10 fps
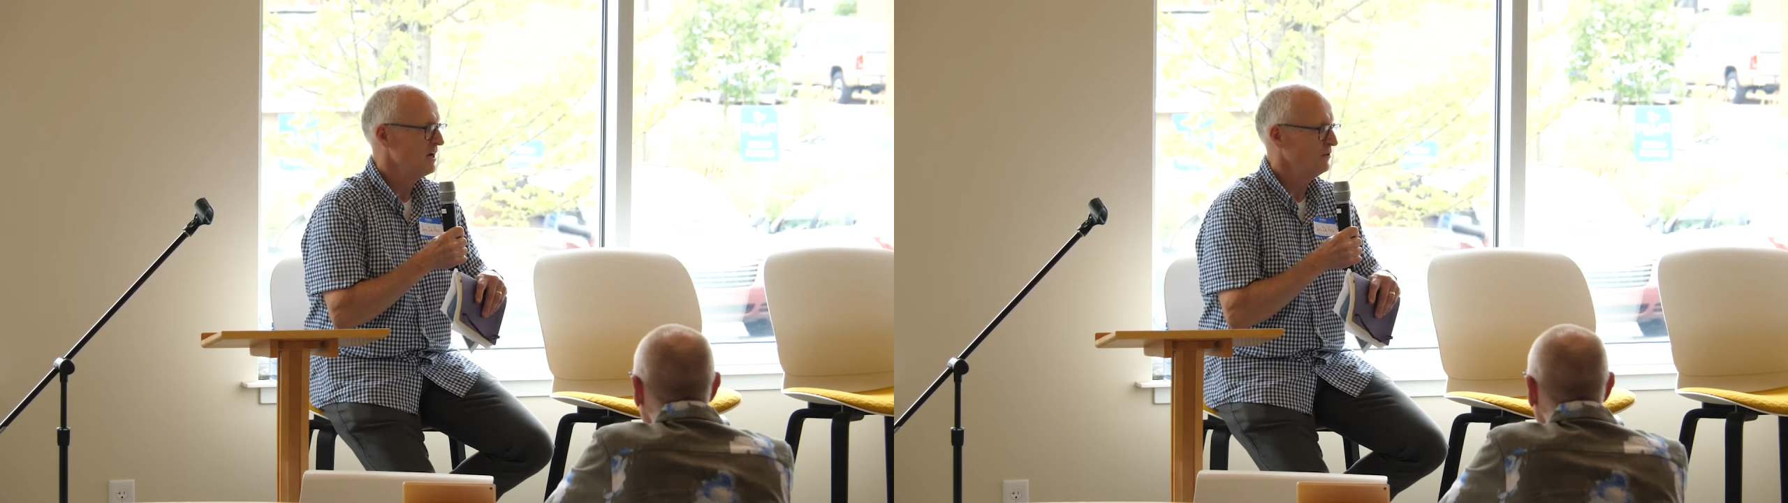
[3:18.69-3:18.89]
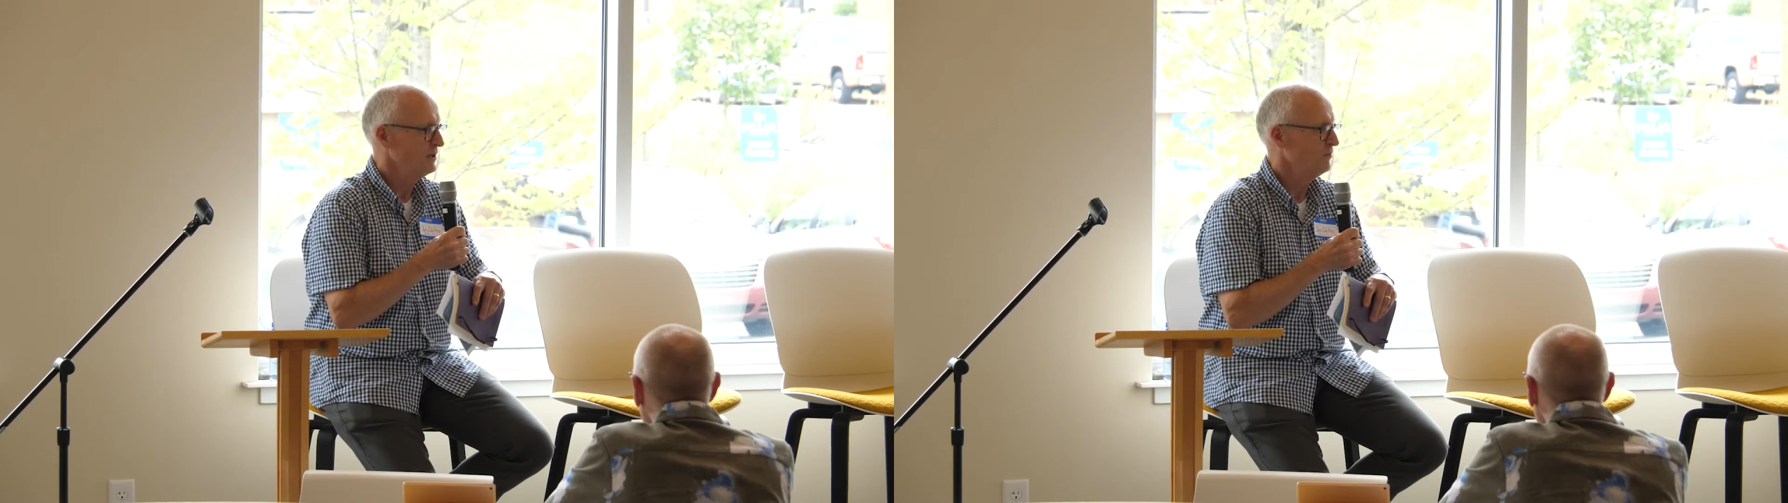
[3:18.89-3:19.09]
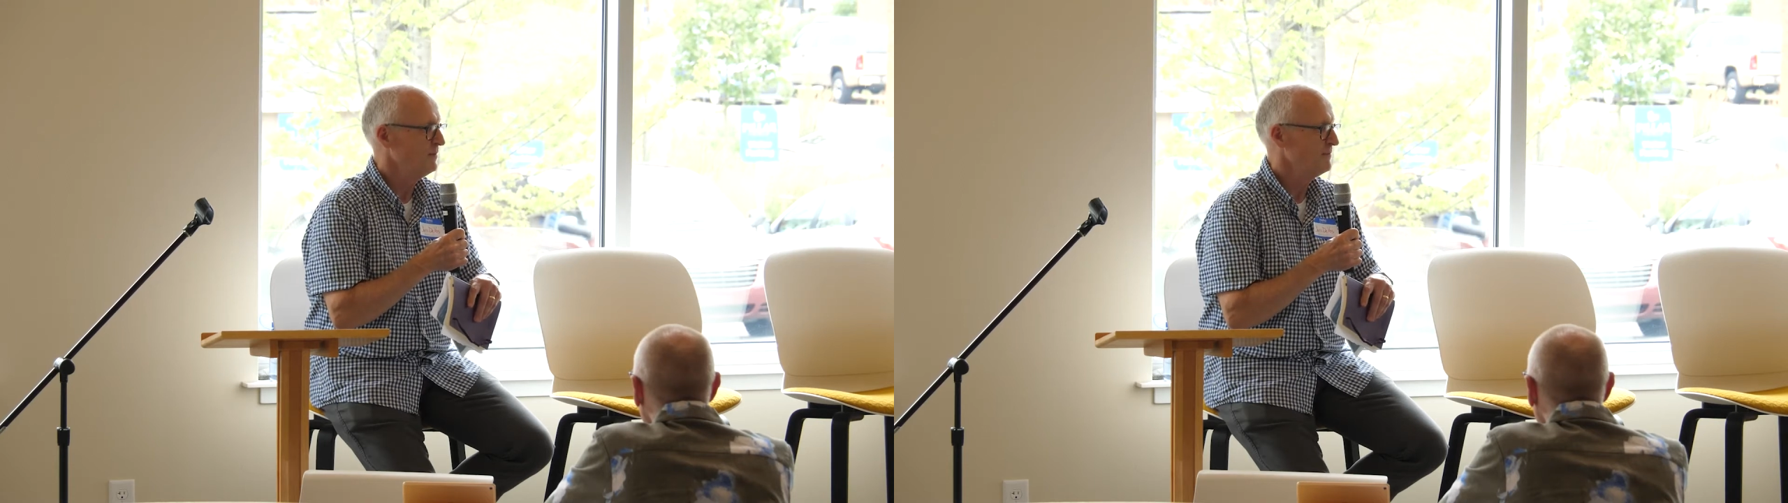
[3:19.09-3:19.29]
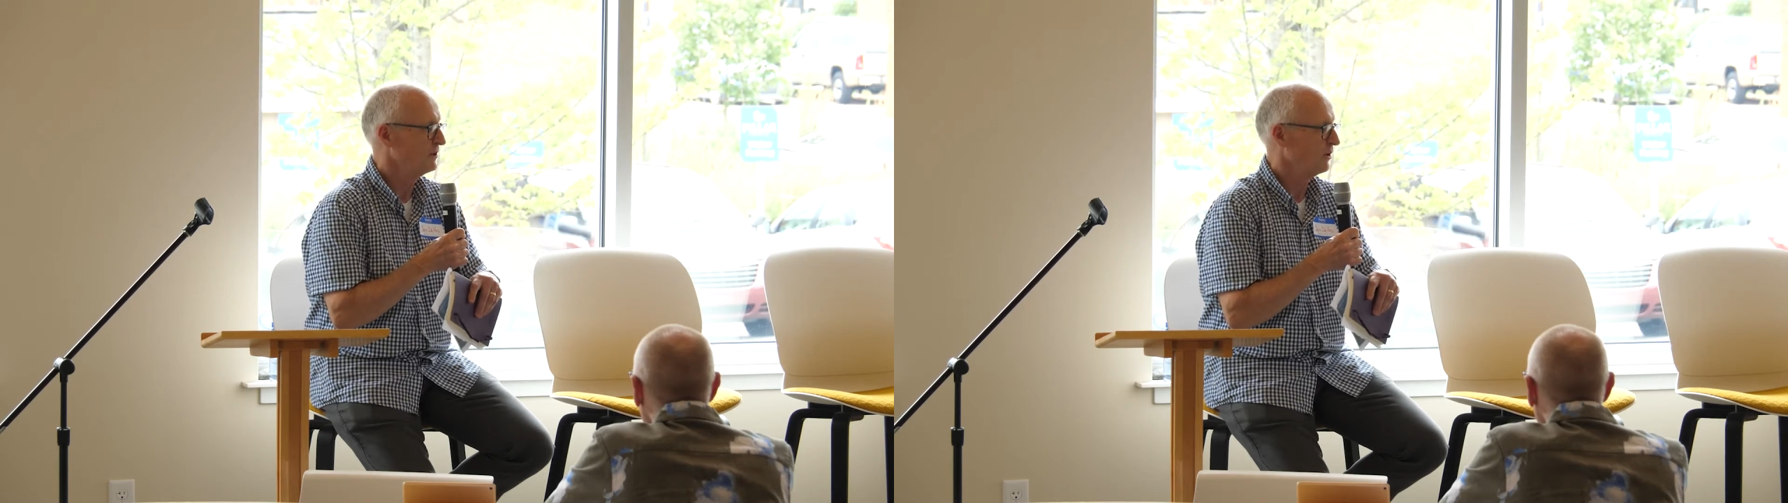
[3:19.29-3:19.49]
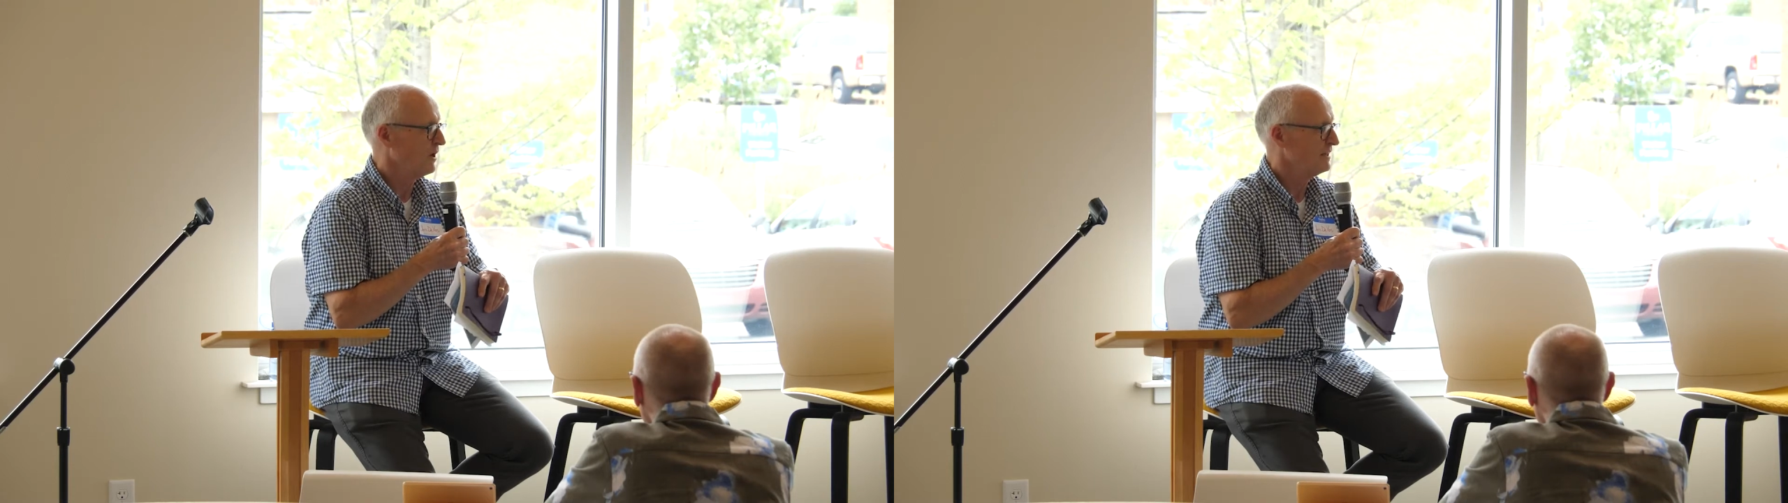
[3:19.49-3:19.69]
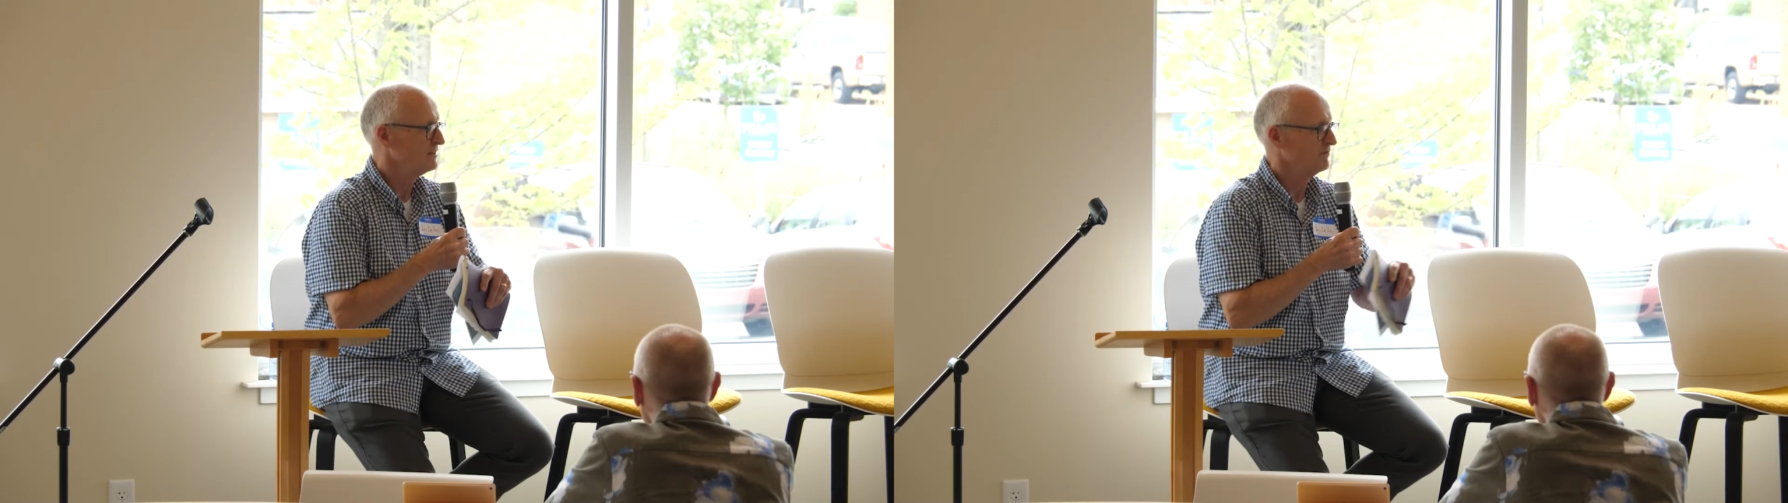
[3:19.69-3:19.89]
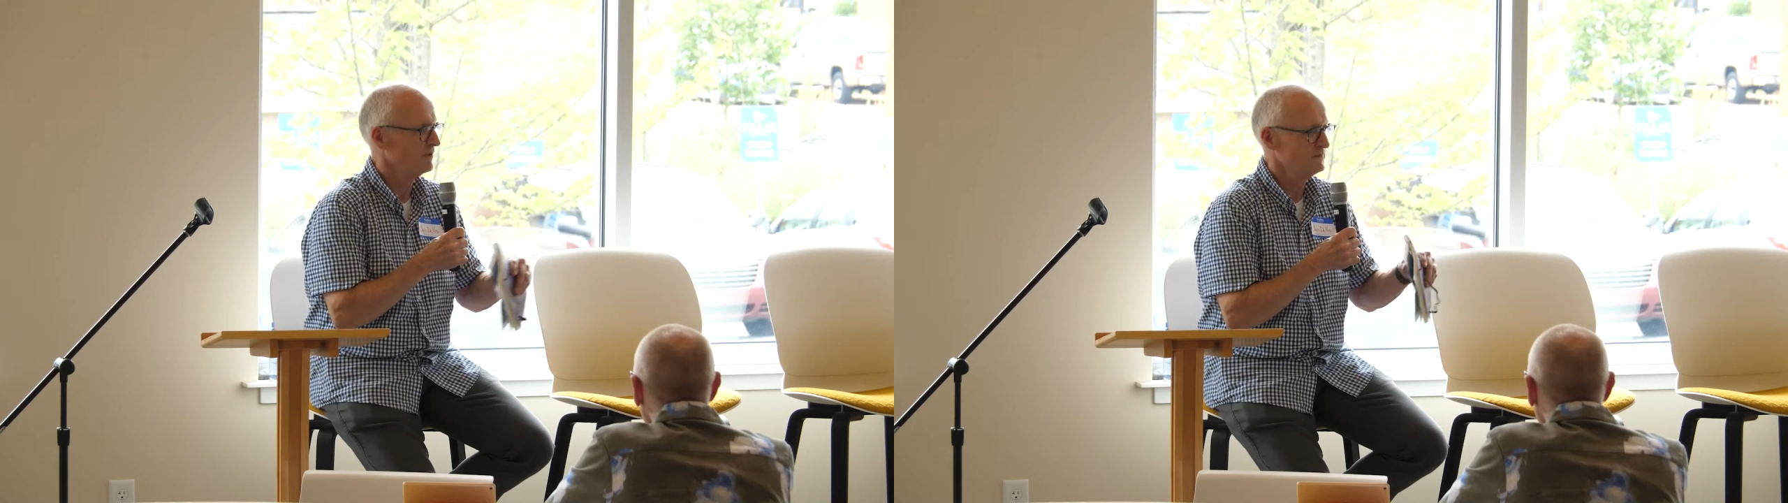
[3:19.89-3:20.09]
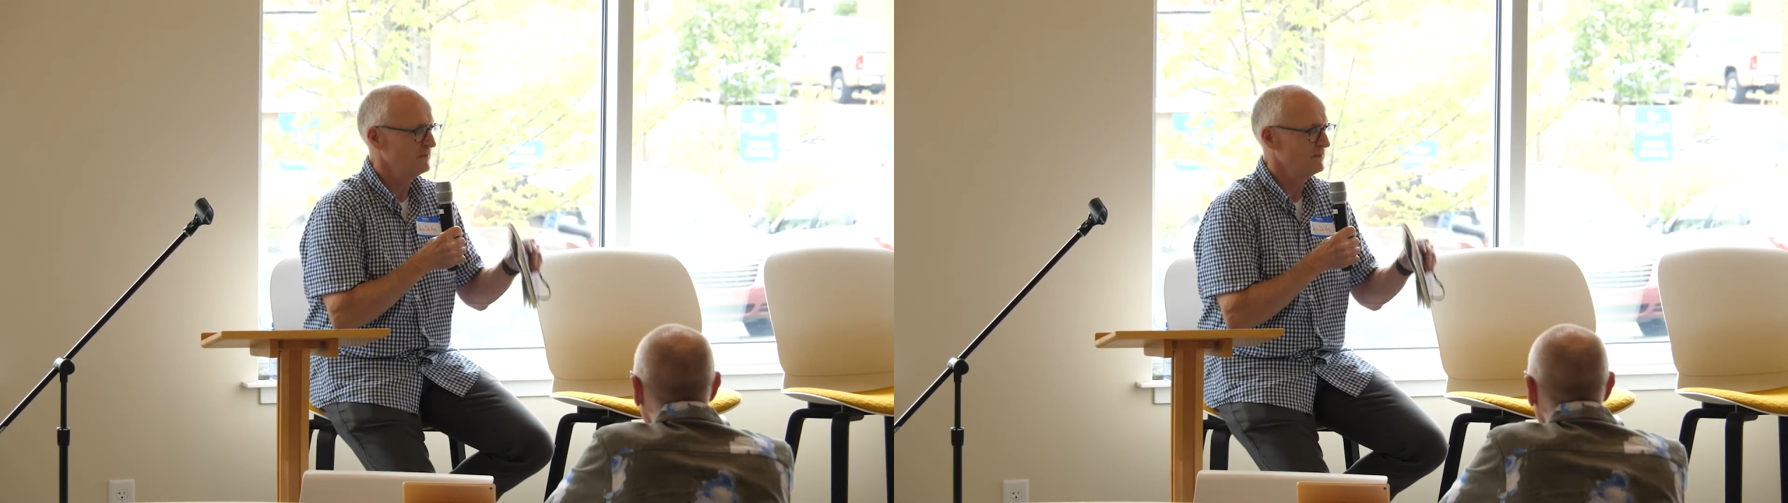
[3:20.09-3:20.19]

We know people are watching from